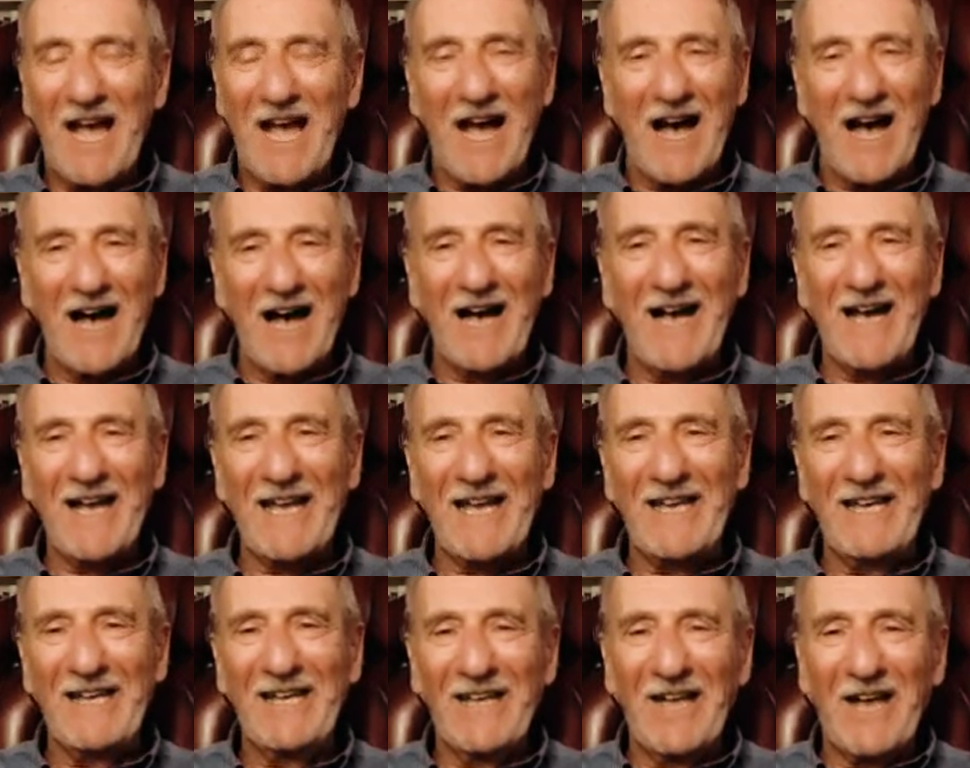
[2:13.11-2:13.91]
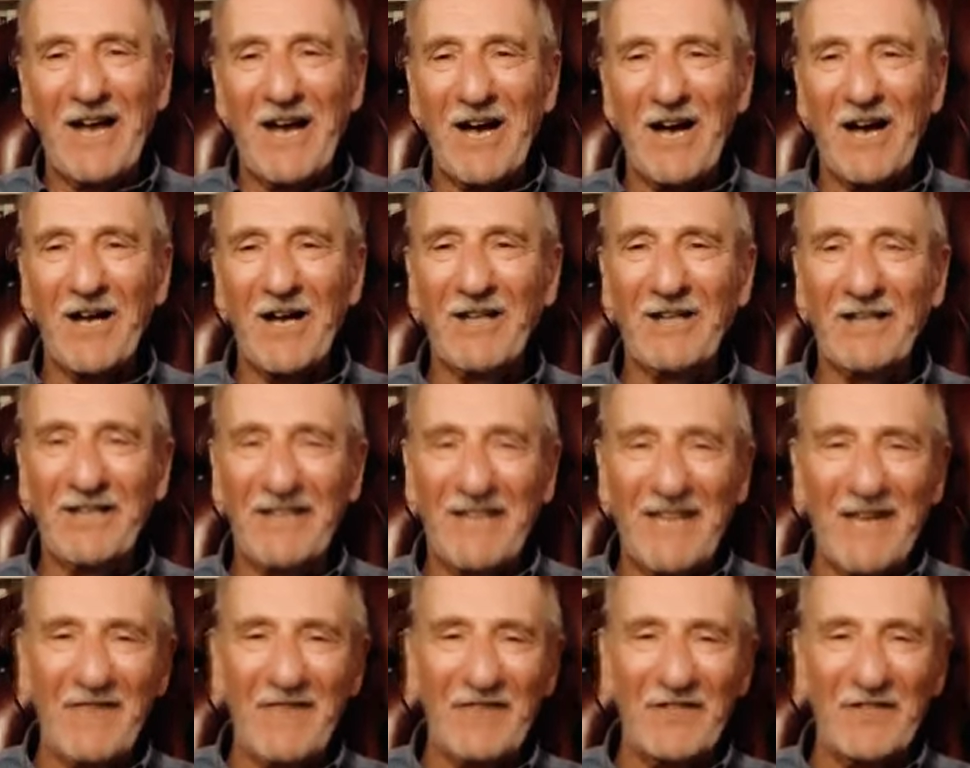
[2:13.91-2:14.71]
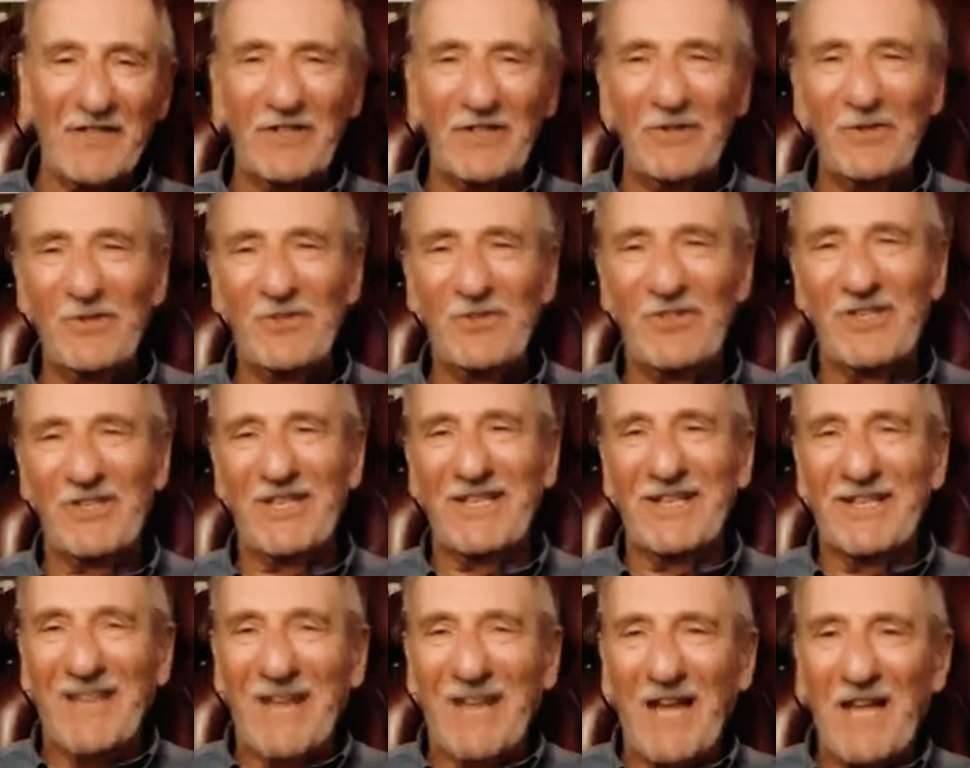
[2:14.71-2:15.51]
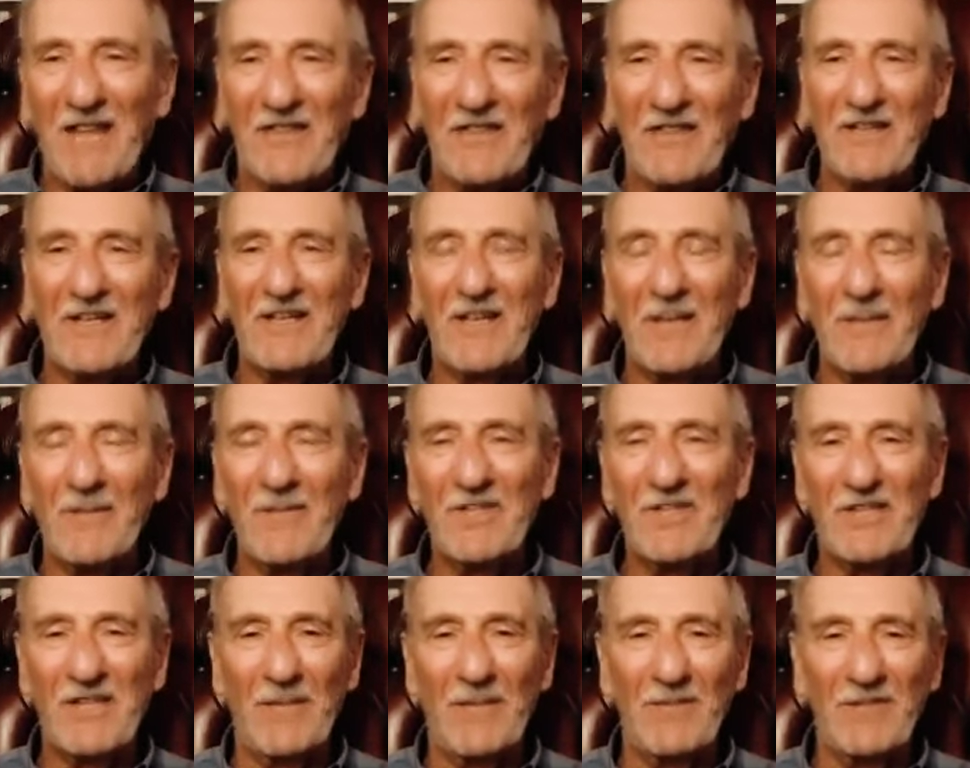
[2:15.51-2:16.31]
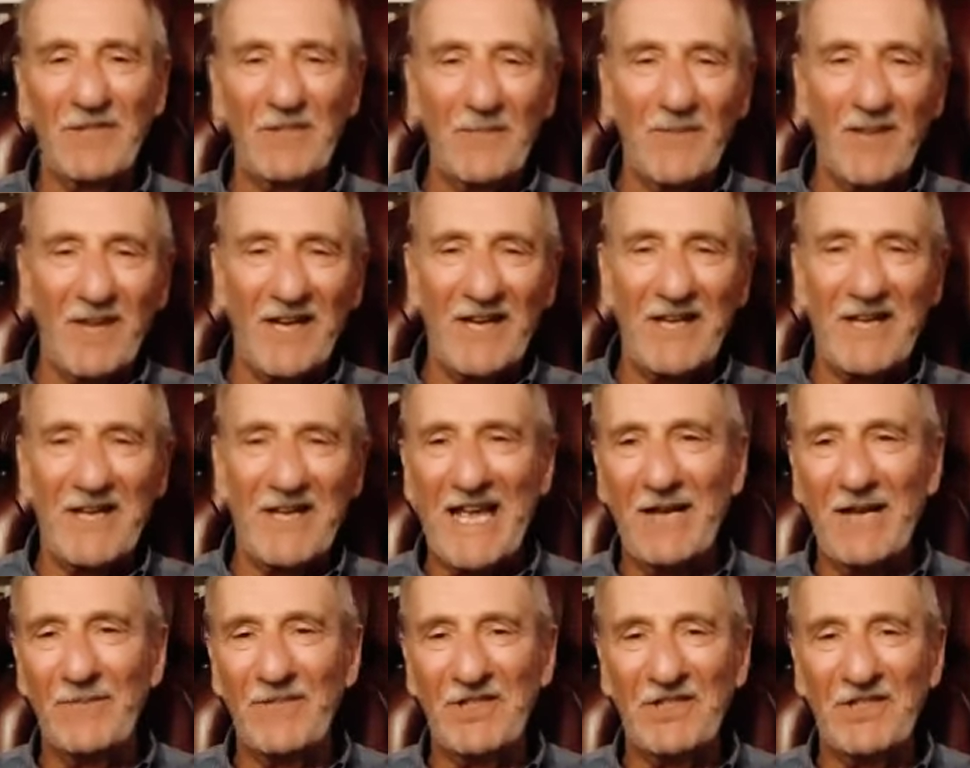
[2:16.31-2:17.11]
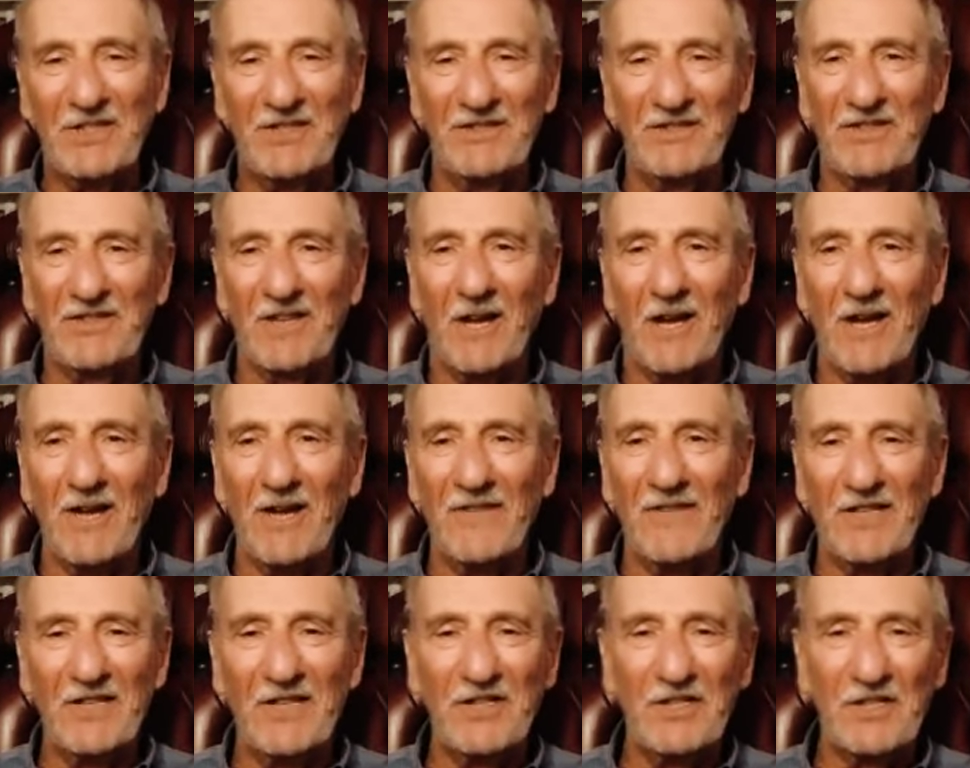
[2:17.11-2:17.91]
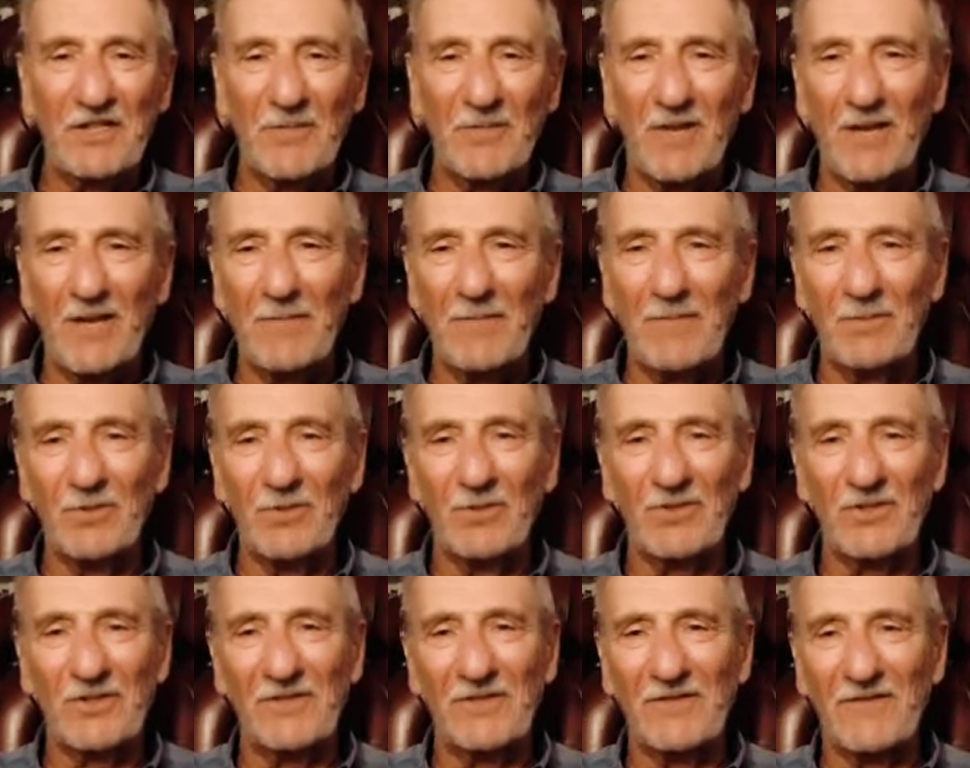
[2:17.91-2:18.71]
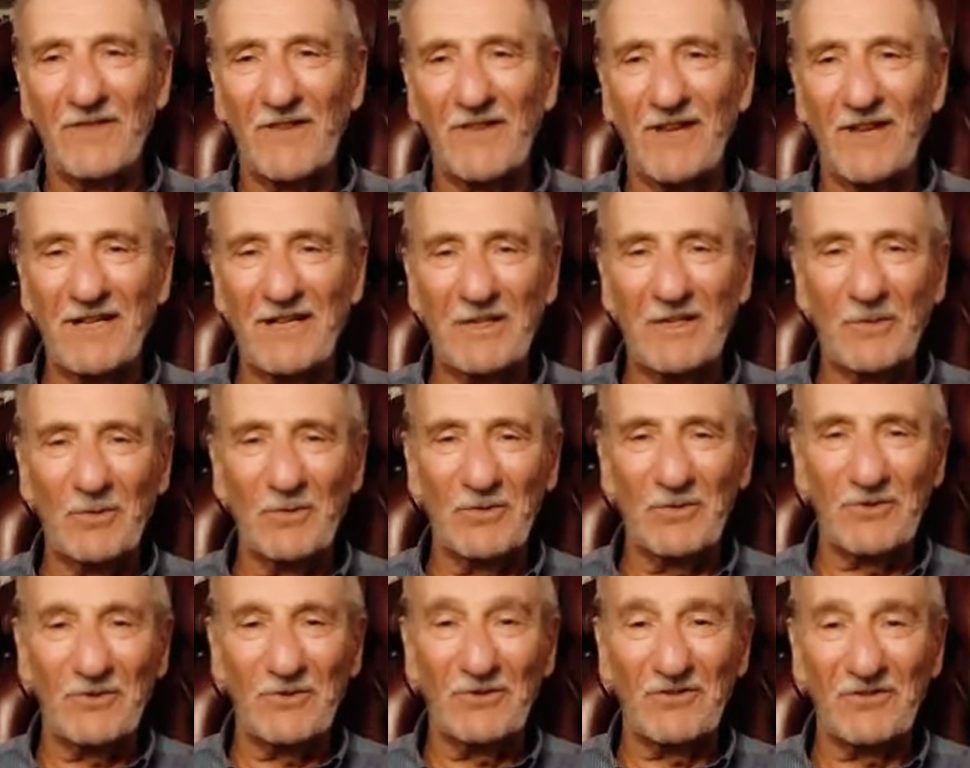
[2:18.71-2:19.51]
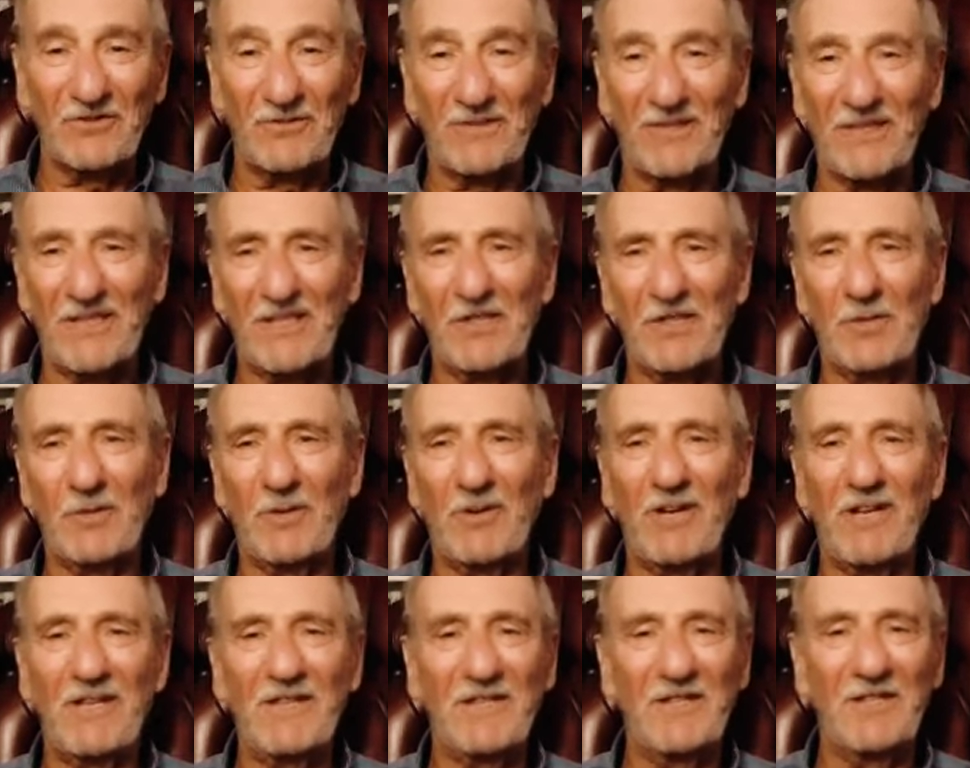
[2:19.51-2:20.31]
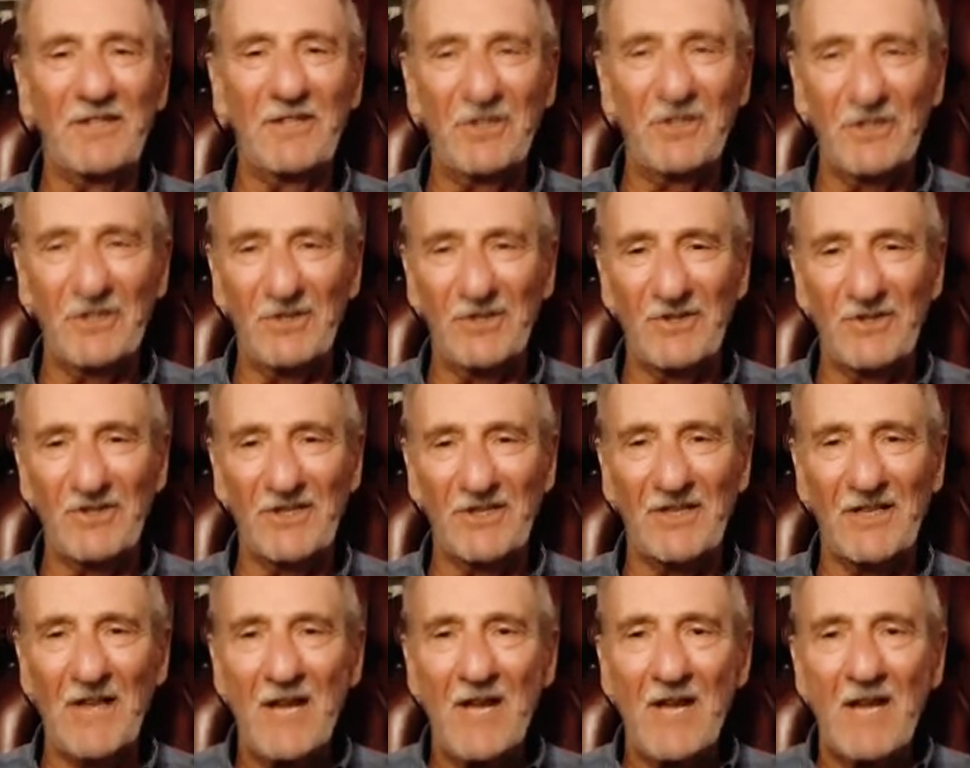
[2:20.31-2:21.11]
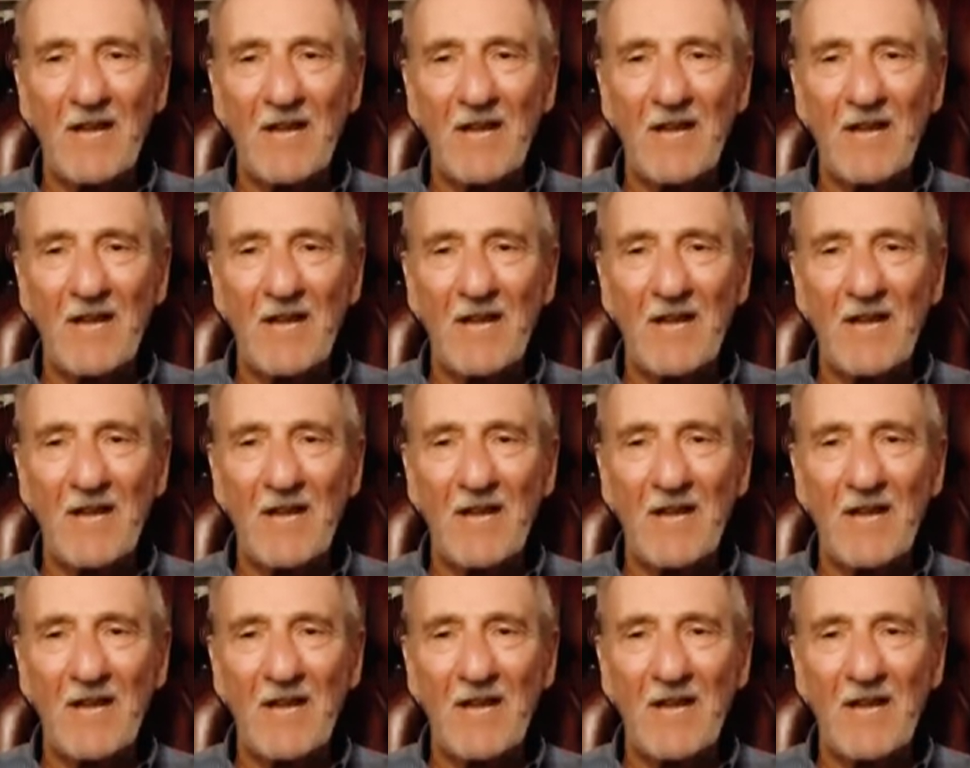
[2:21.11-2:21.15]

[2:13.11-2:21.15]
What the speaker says: I hardly ever use it. I think, I mean, somebody might now be diving into my books and finding all sorts of places where I did use it.